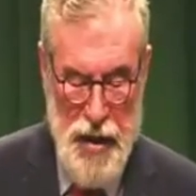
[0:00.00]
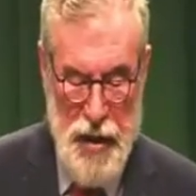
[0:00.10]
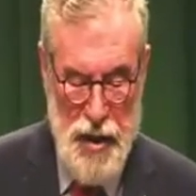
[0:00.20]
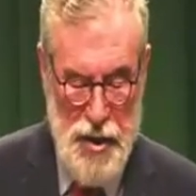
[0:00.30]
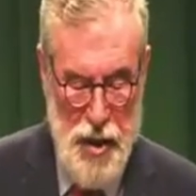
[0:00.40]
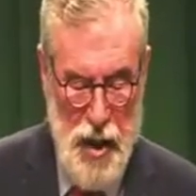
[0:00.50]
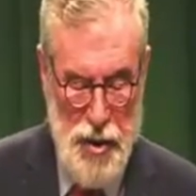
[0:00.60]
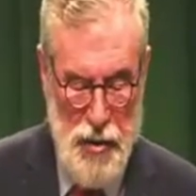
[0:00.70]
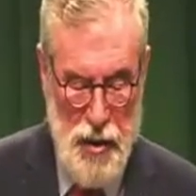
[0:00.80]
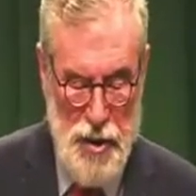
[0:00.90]
Irish
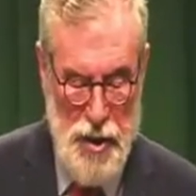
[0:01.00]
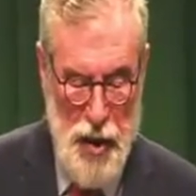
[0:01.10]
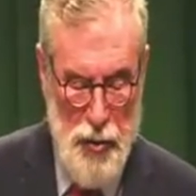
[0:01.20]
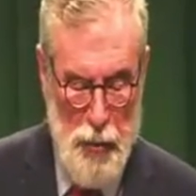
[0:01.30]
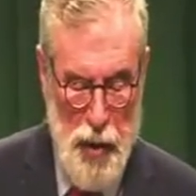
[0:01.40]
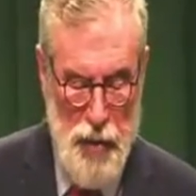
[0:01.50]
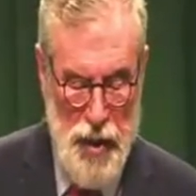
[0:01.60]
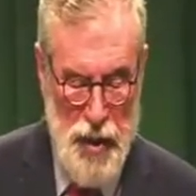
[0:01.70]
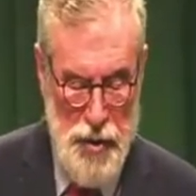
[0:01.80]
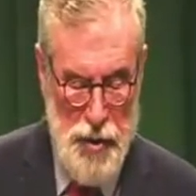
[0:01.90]
nationalists and
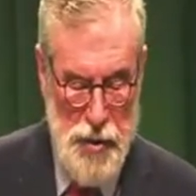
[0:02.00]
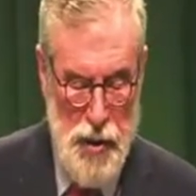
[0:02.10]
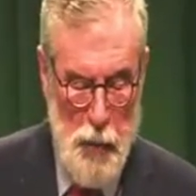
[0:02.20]
Republicans.